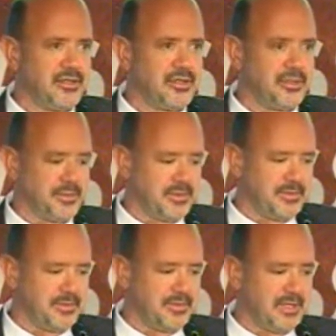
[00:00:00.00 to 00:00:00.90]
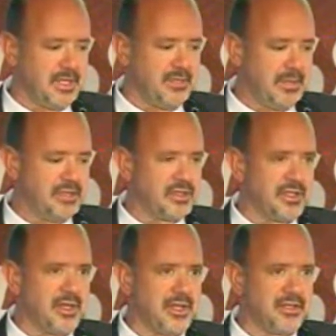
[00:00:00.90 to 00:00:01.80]
in terms of getting
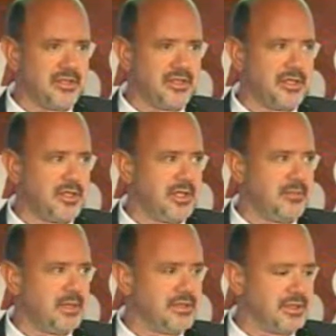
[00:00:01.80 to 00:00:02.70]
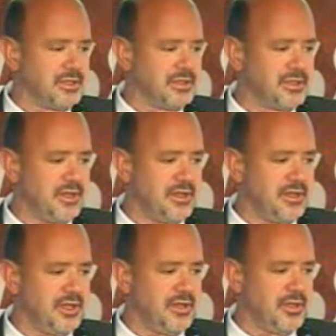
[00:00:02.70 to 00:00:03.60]
basic knowledge, getting basically
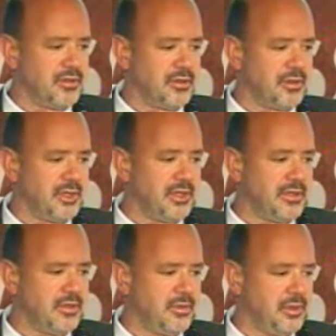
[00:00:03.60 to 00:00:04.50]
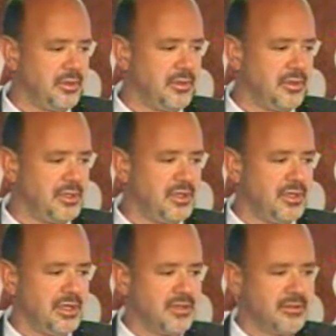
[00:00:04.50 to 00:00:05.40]
started, and then growing through the orange
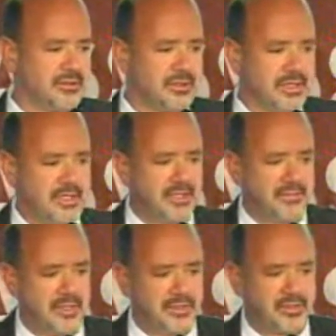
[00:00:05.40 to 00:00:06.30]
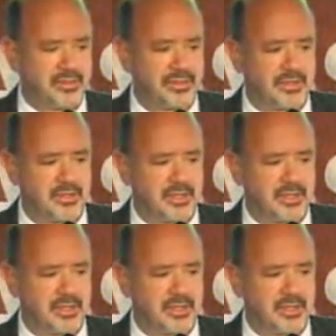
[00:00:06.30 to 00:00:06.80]
and yellow phases,